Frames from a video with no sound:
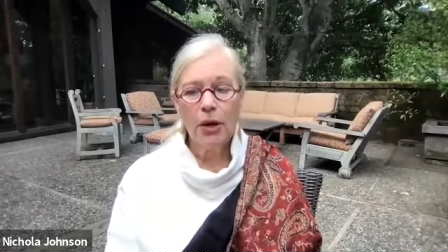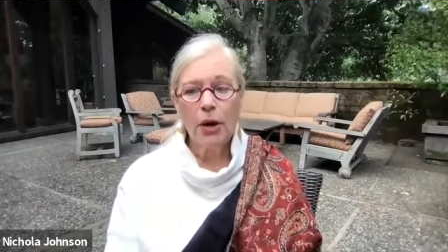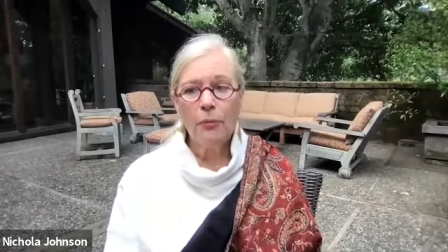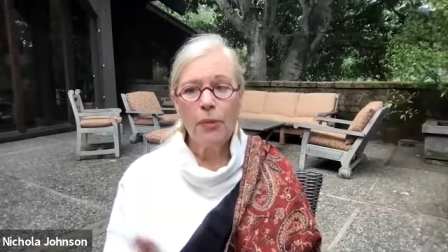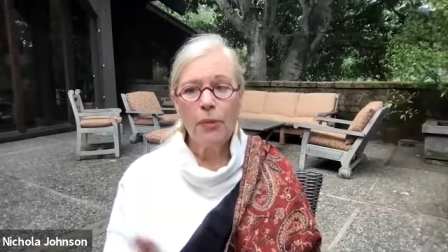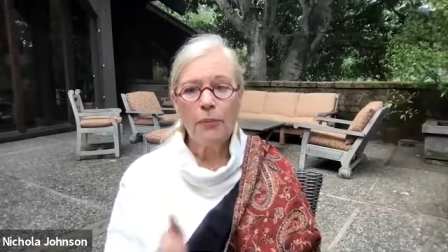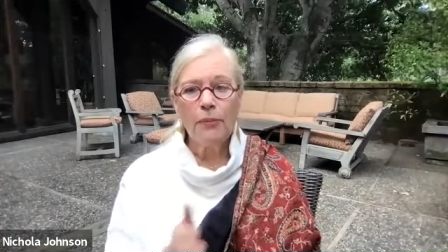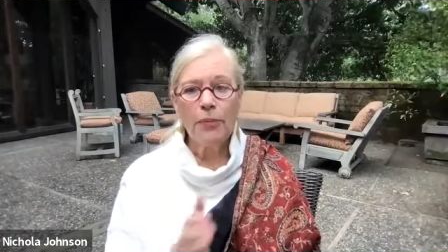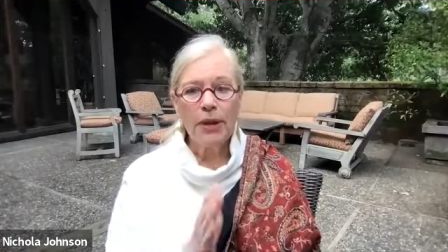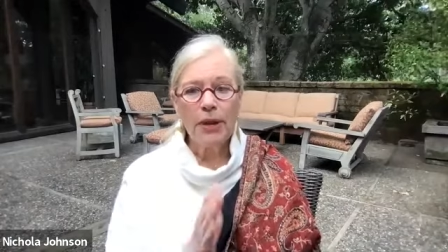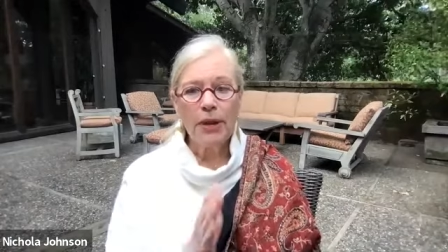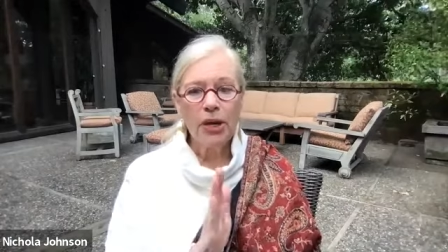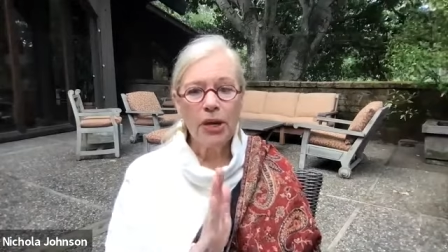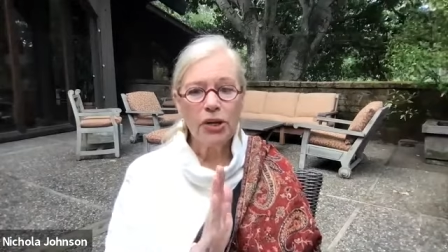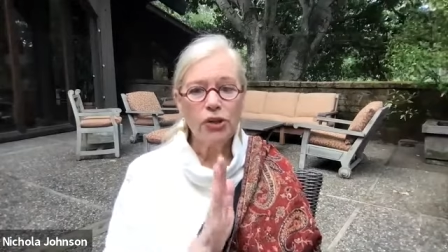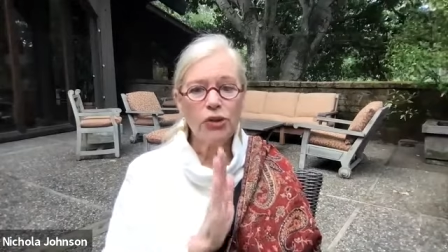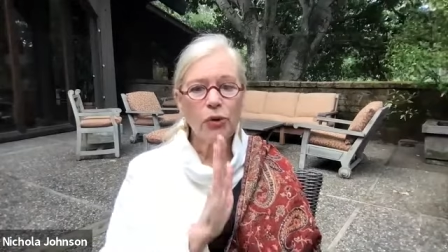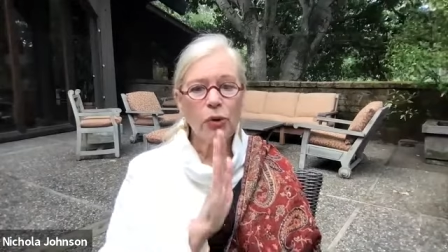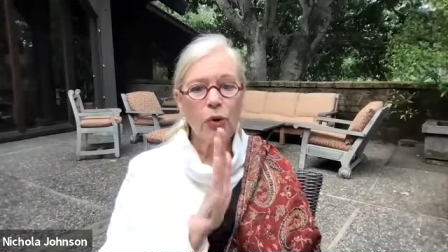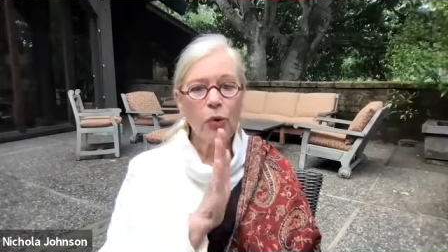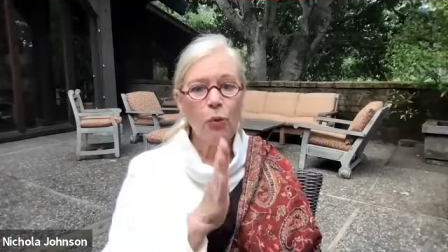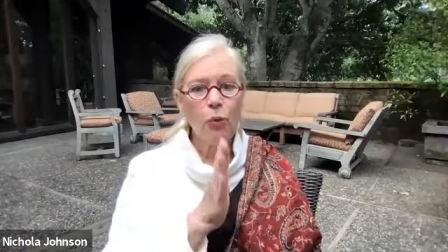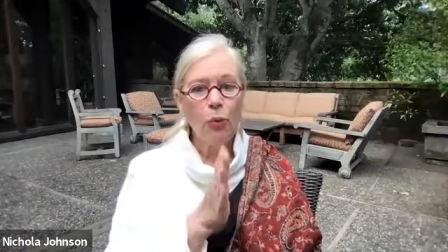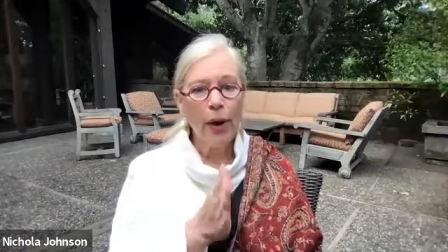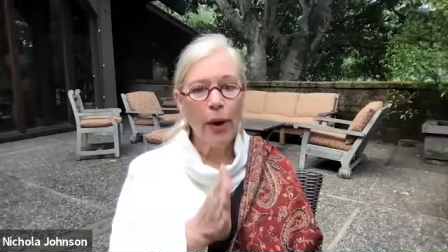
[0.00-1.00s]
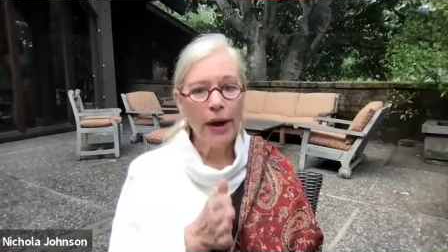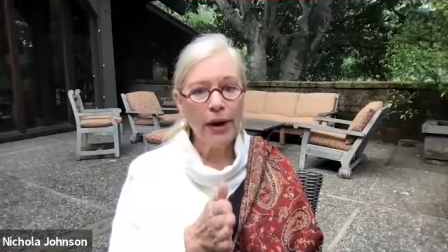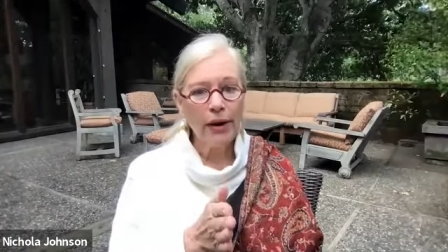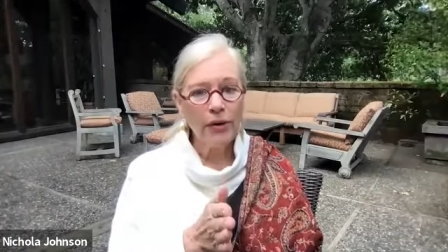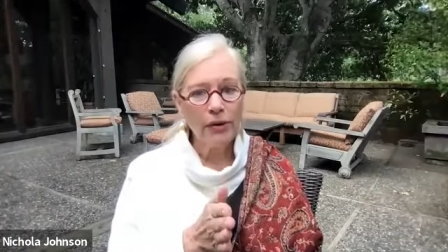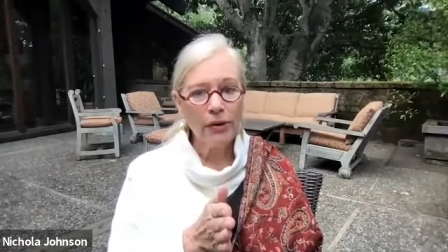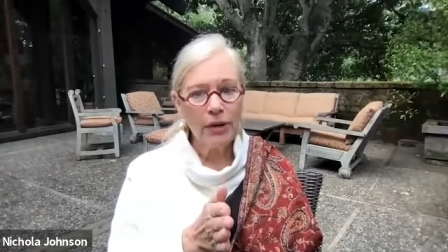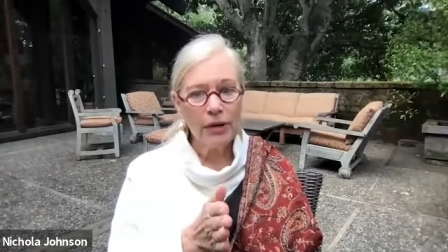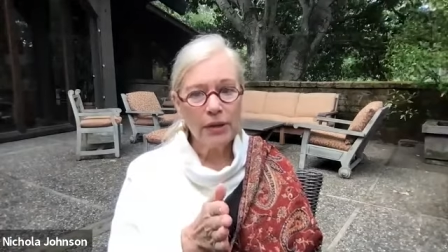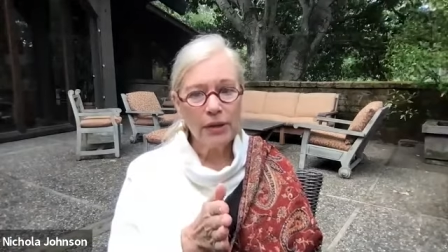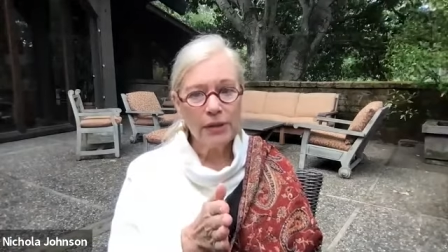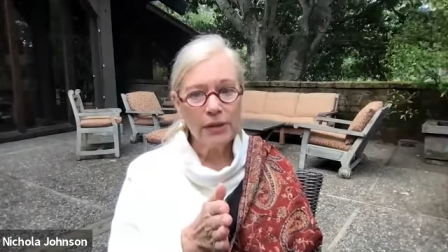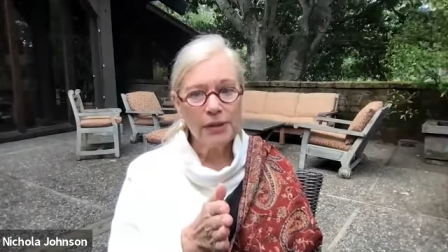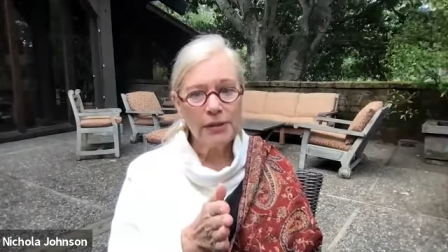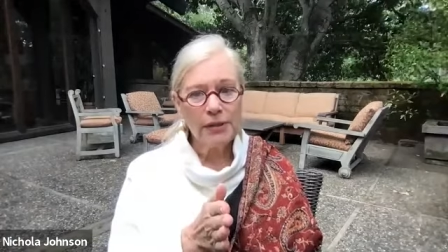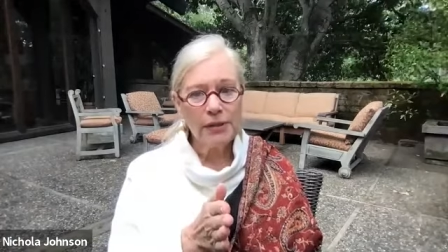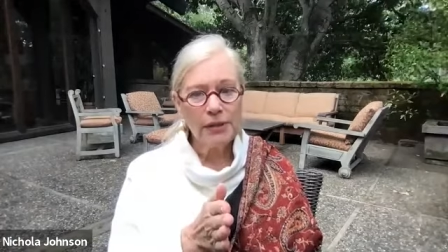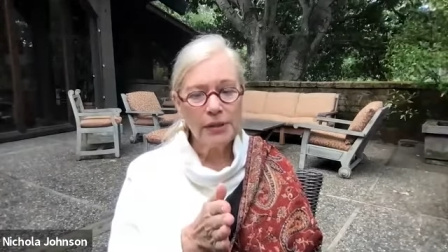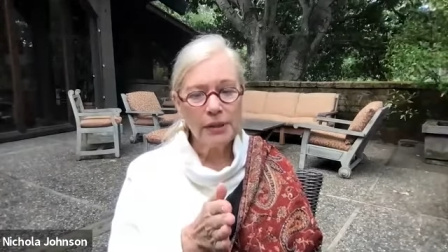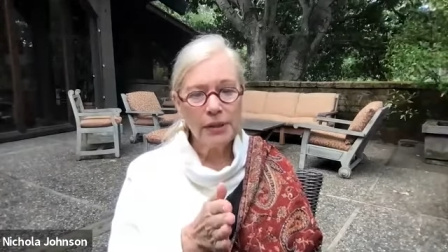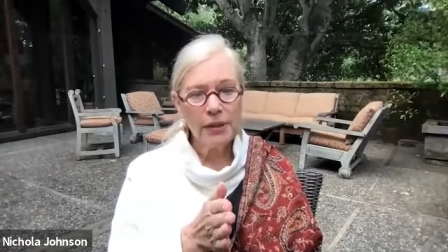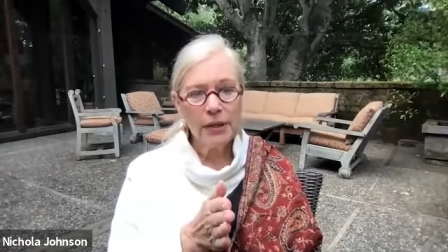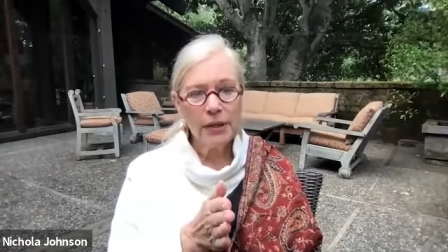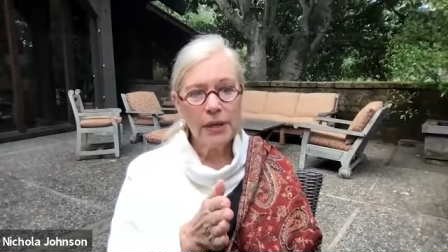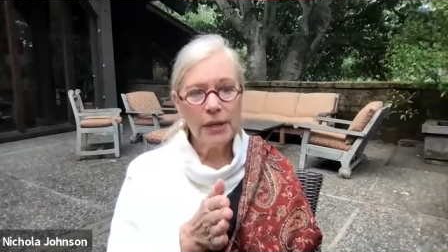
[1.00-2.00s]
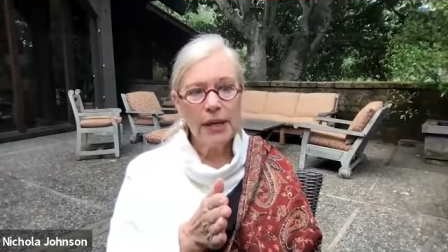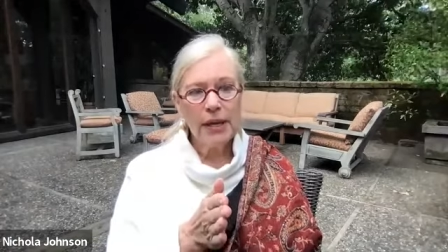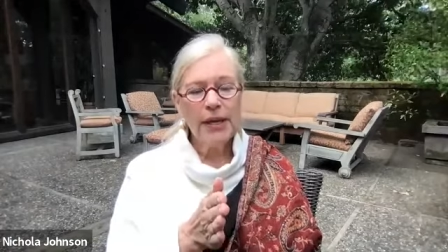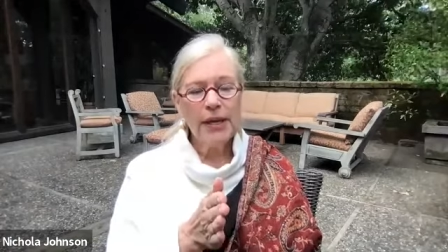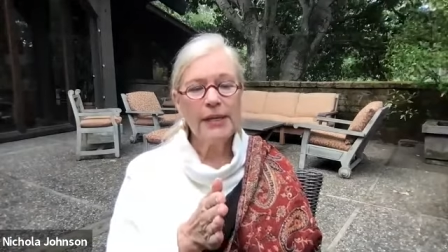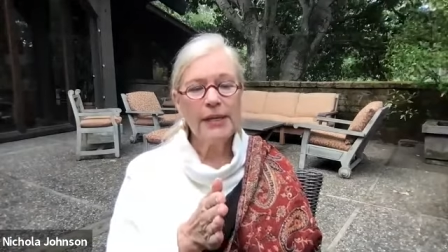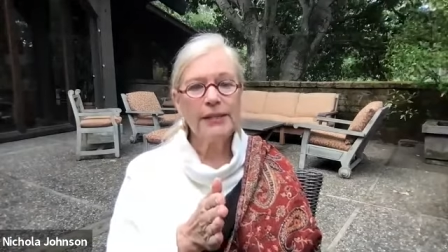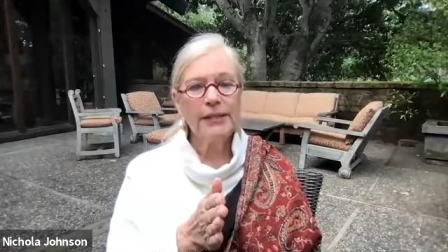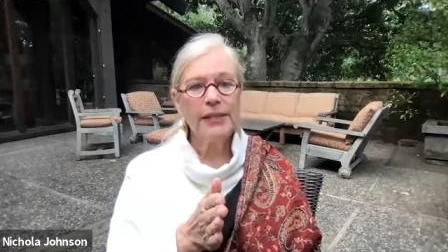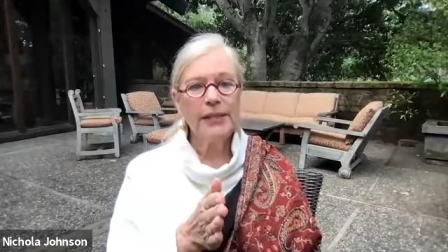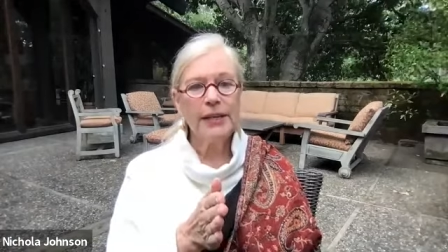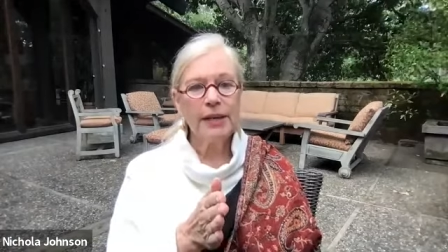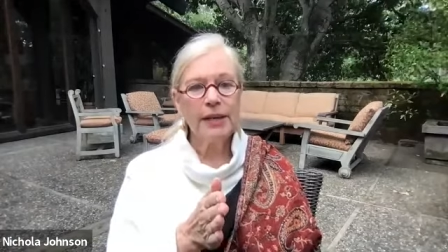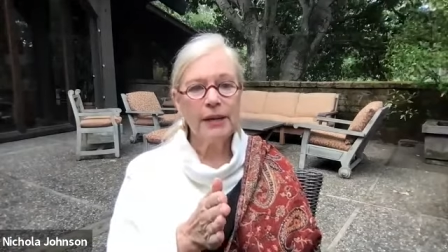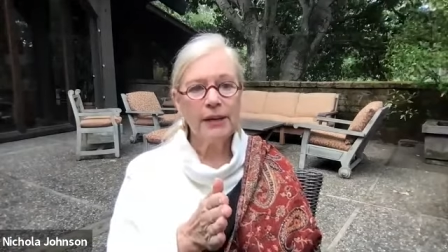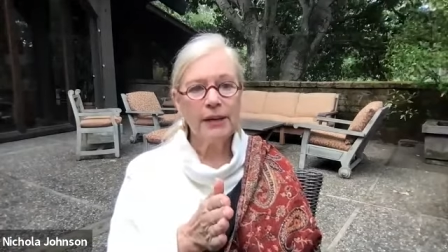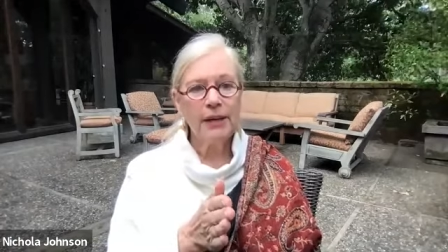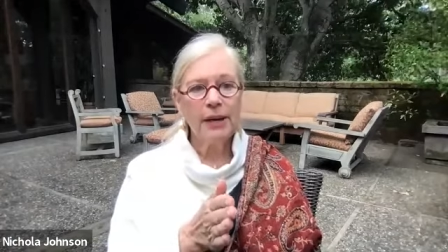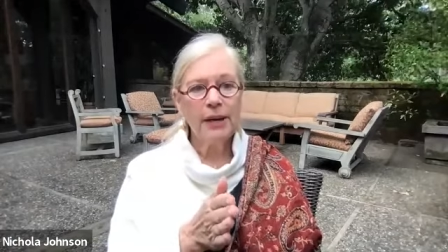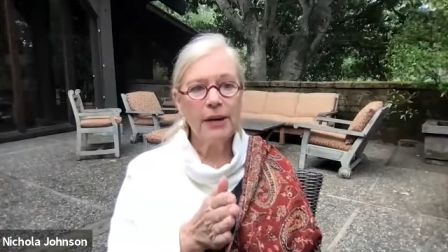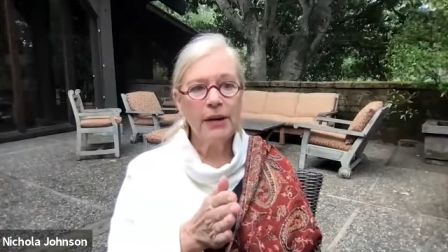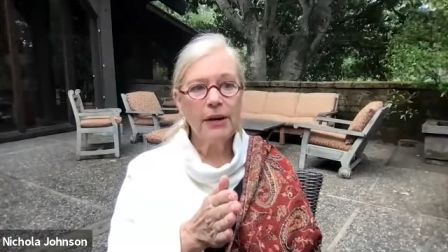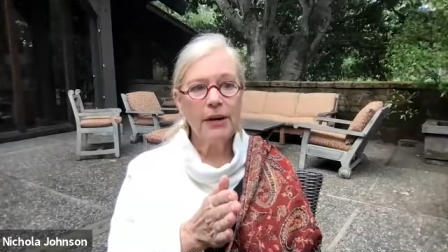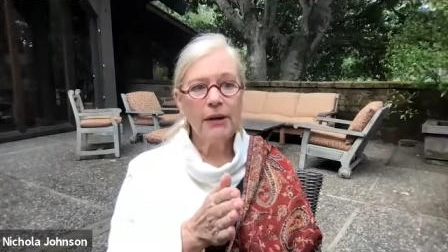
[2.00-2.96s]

but because your awareness is in